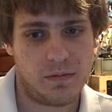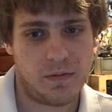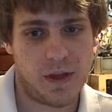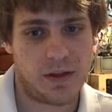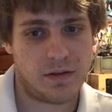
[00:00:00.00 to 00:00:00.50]

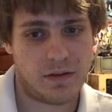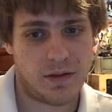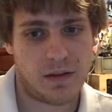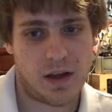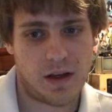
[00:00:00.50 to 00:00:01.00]
that
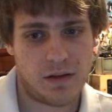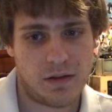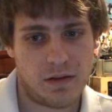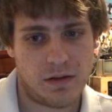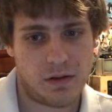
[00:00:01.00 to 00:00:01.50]
scan
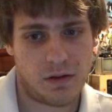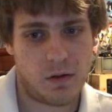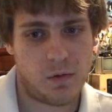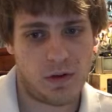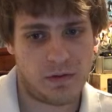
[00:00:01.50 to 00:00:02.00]

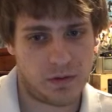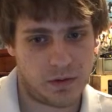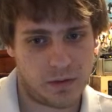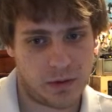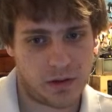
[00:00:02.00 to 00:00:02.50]

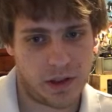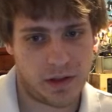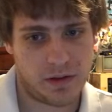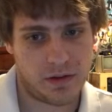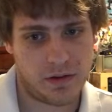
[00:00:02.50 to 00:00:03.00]
0144
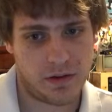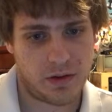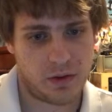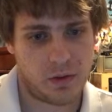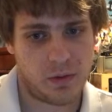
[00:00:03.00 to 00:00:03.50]
layer.
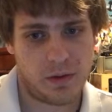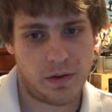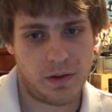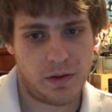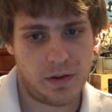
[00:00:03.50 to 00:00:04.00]
So
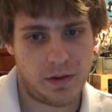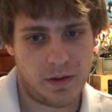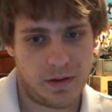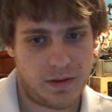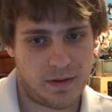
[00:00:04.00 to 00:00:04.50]

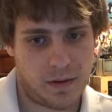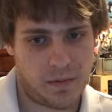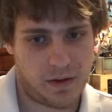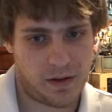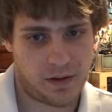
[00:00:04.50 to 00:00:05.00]
It's the same
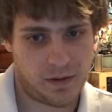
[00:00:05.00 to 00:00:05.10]
thing.